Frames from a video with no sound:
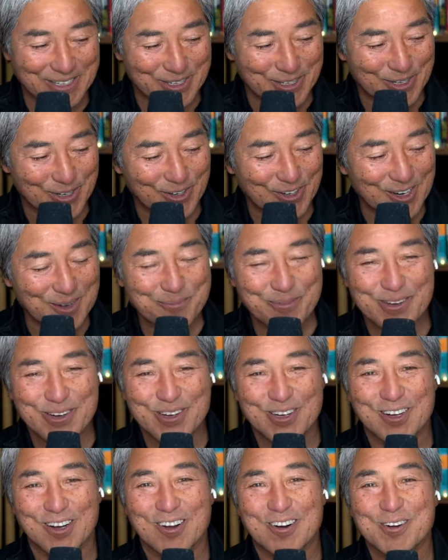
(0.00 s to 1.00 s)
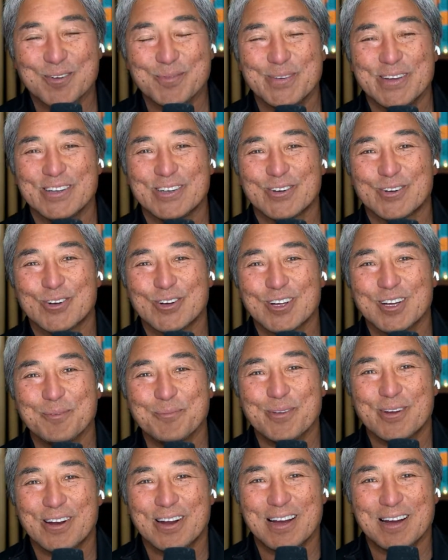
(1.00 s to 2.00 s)
Hook up your Garmin or hook
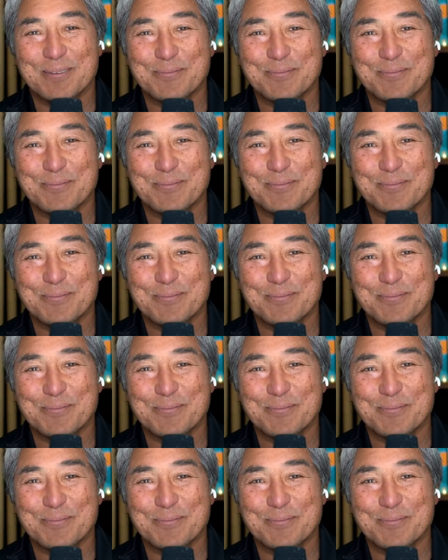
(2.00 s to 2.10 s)
up your